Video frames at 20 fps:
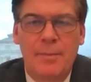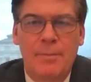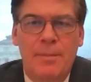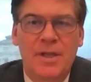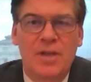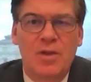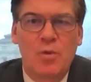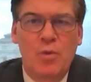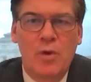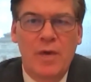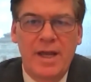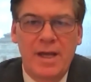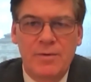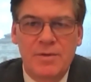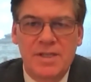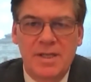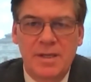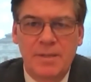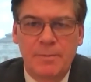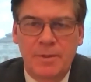But the way it
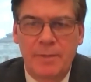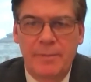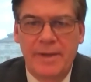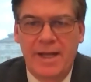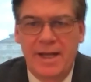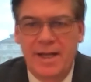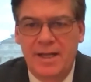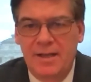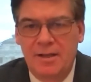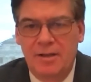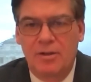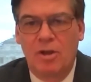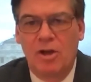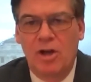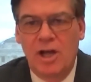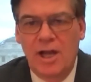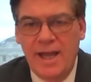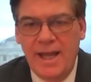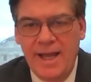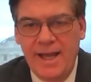was implemented, and the
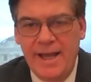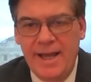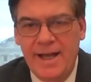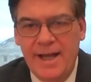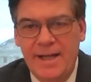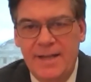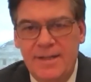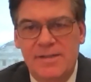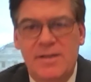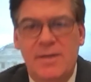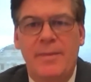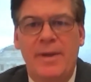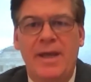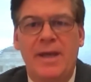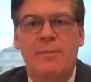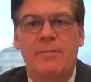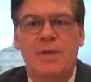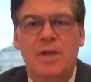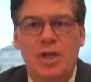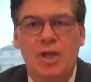law had some
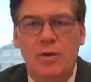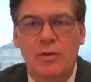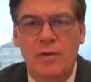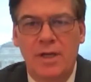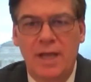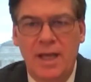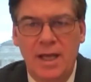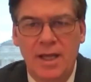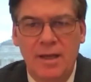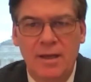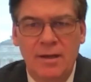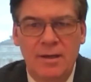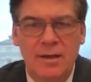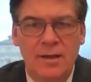ambiguity,